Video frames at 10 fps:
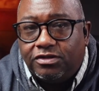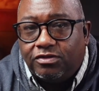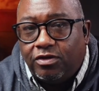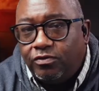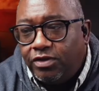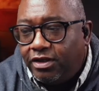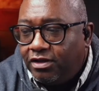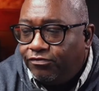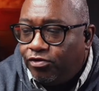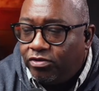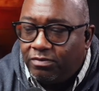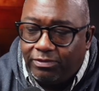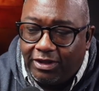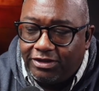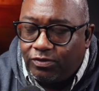So that if you're in a
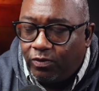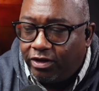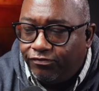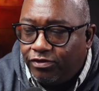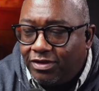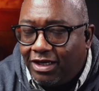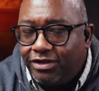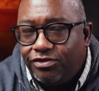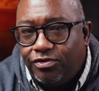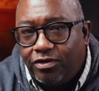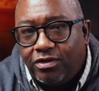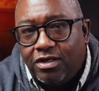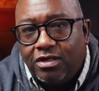place where, if you're not in your